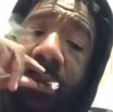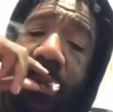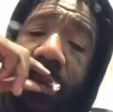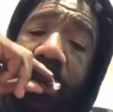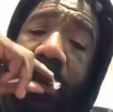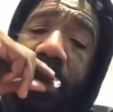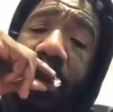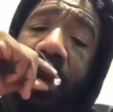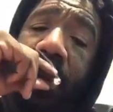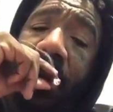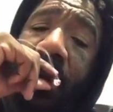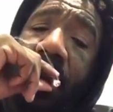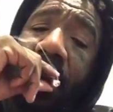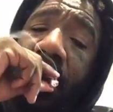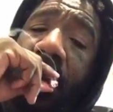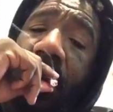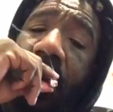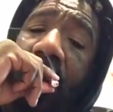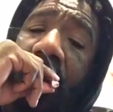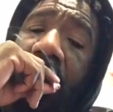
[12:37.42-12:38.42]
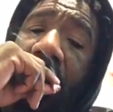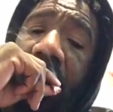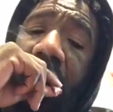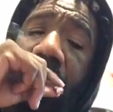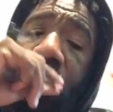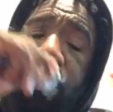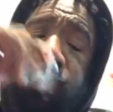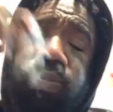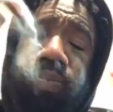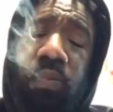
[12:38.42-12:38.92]
Yeah, blood.
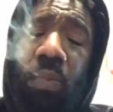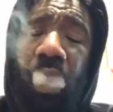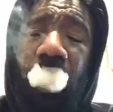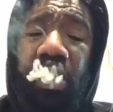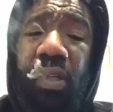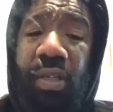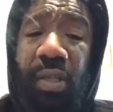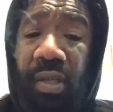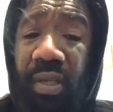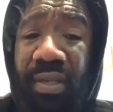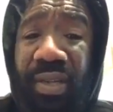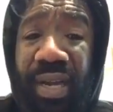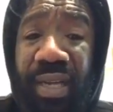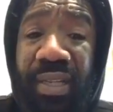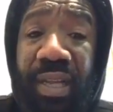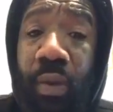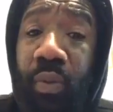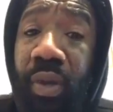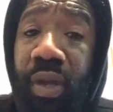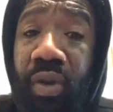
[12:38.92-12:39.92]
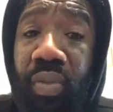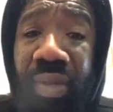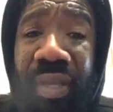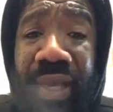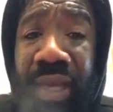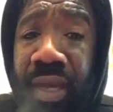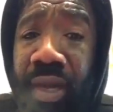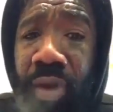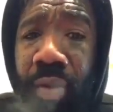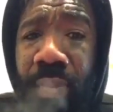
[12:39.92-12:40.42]
Just seeing. Not that we don't
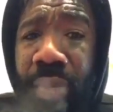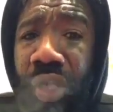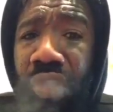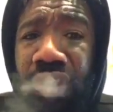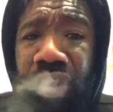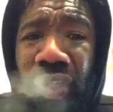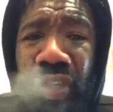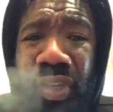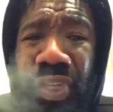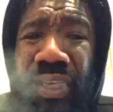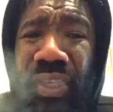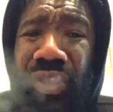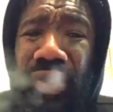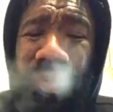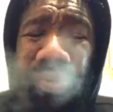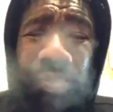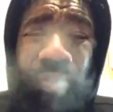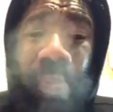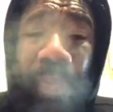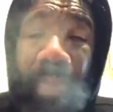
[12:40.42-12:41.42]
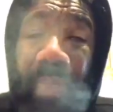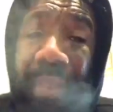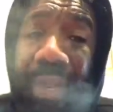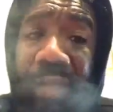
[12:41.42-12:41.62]
care about y'all issues.